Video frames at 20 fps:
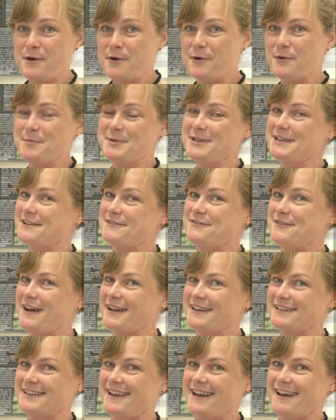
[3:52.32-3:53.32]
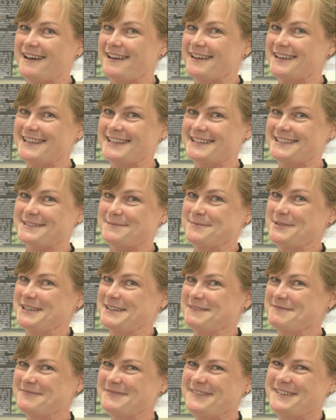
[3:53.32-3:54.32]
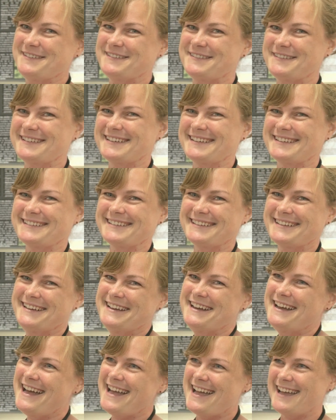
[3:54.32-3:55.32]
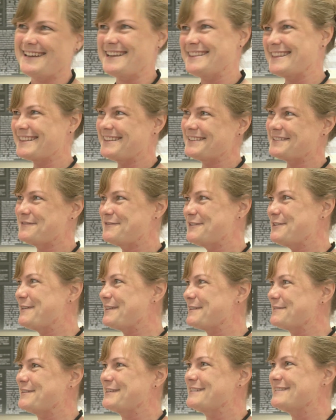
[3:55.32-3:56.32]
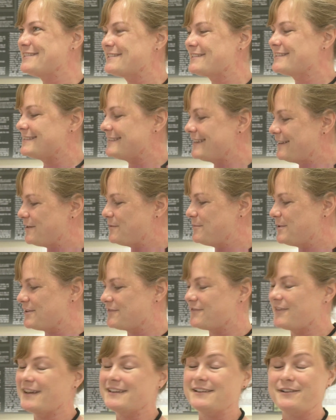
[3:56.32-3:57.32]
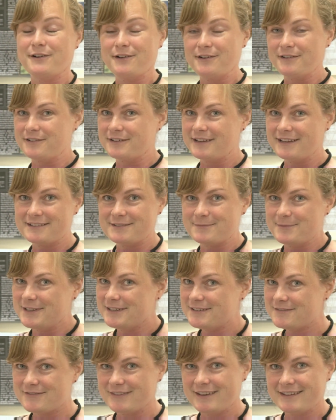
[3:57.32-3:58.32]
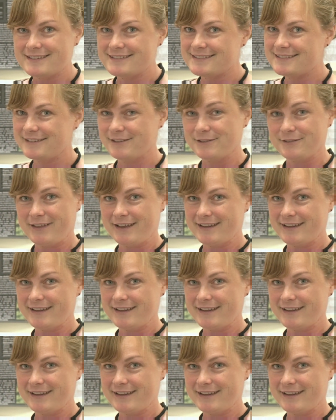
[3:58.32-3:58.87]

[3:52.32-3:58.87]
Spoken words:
Obi, a fine guy, kiss me. And I think there's a few other ones. You can say, Obi, a fine girl, kiss me, if that's your